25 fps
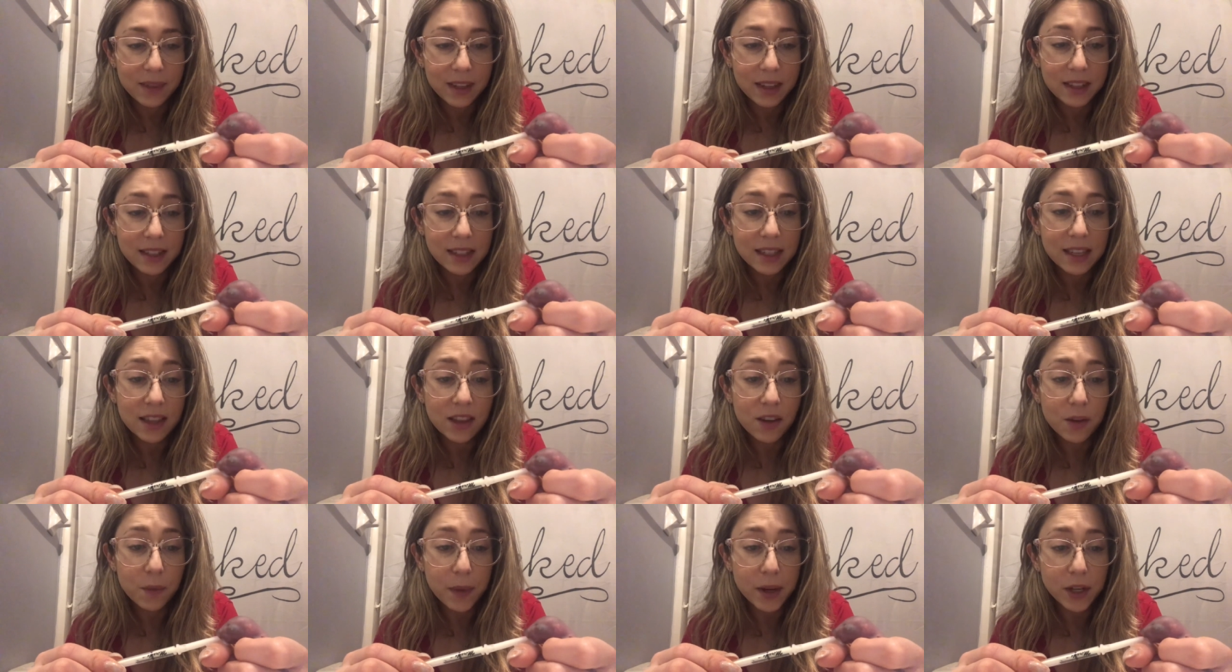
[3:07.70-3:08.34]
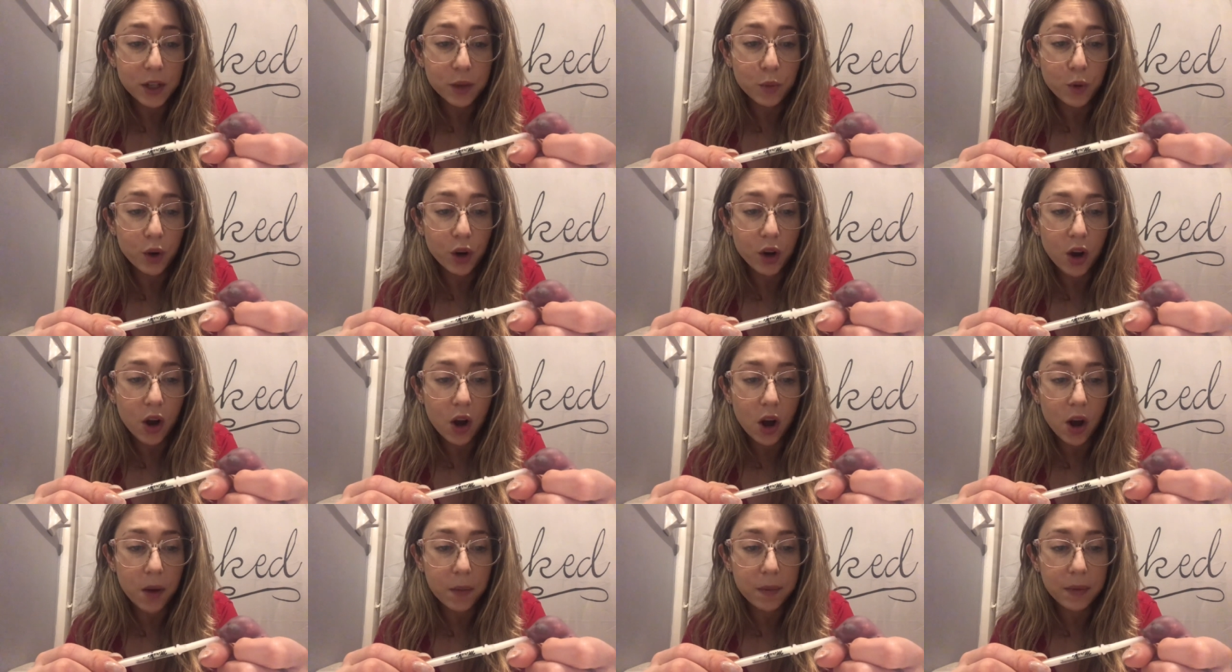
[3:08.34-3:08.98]
See, they're much more
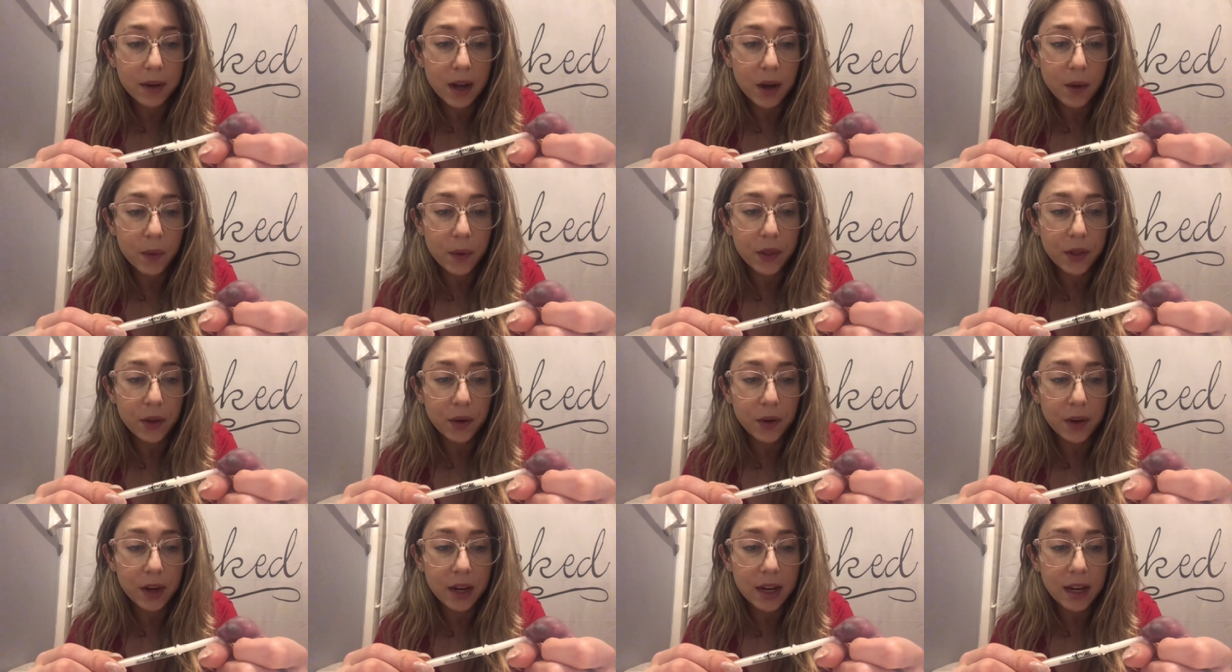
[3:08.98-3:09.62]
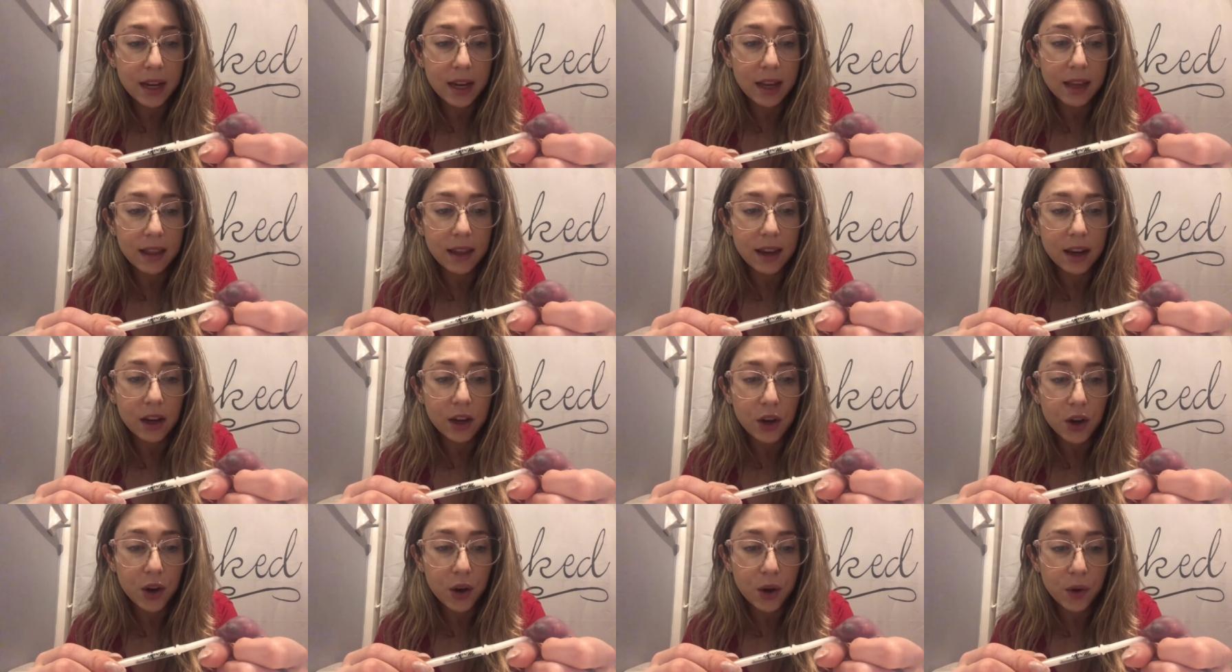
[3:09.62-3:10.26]
calm now when they're eating. They
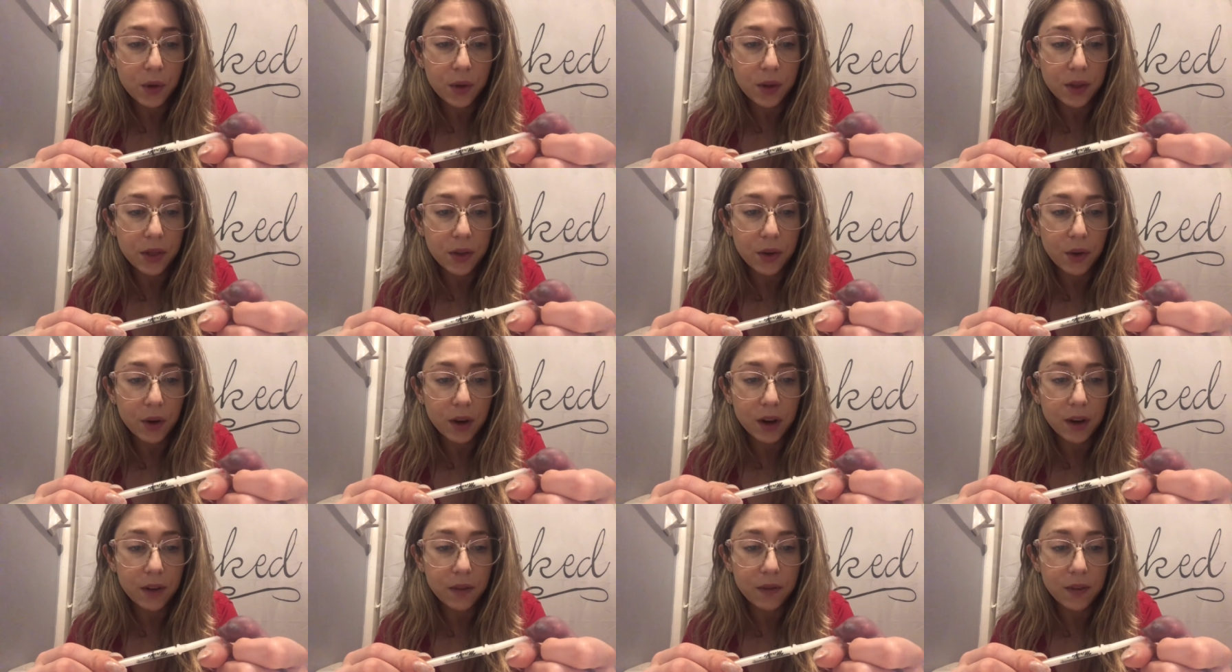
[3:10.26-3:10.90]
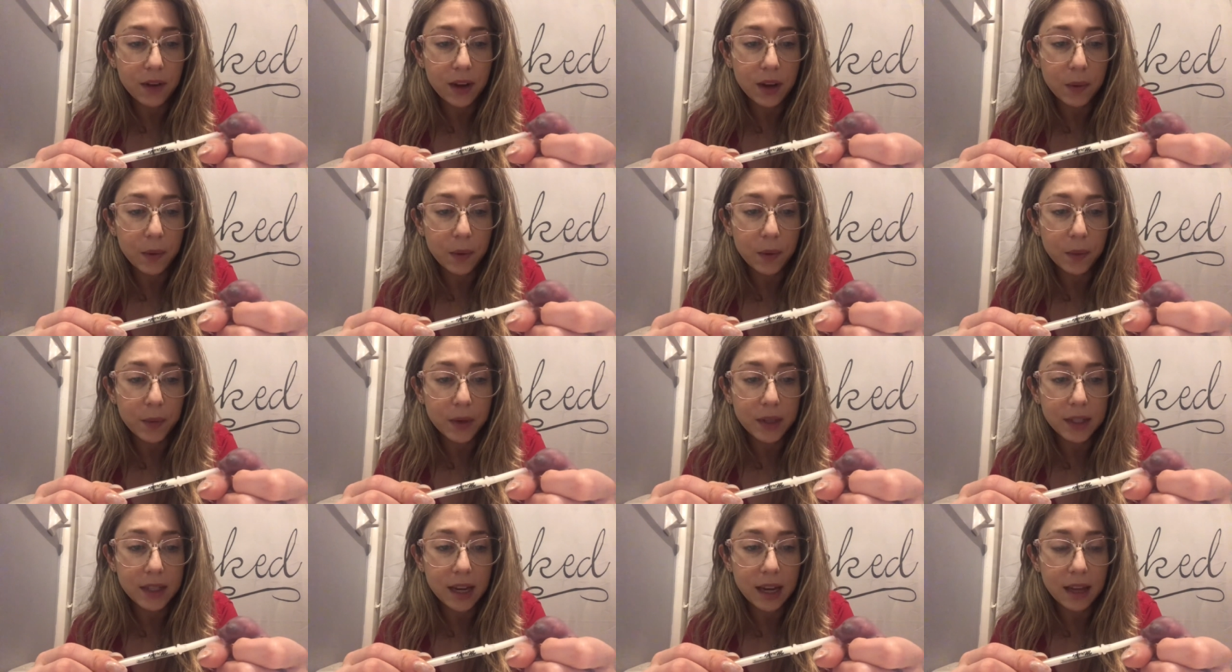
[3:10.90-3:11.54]
know that they're going to feed when
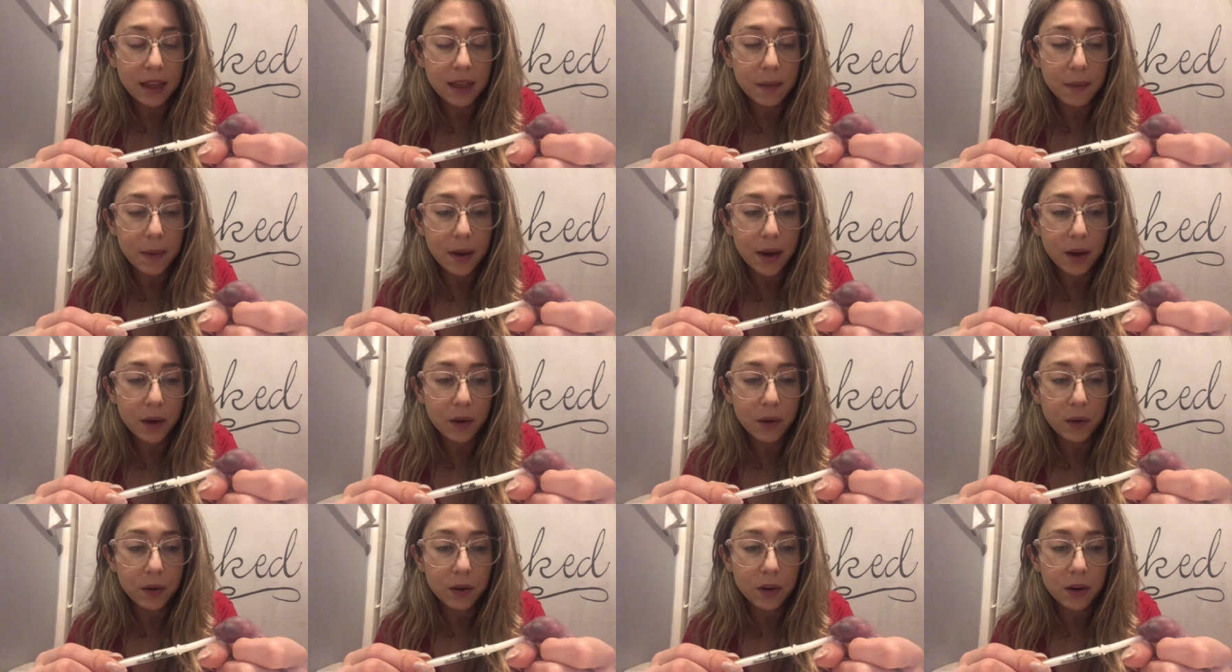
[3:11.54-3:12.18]
we take them out.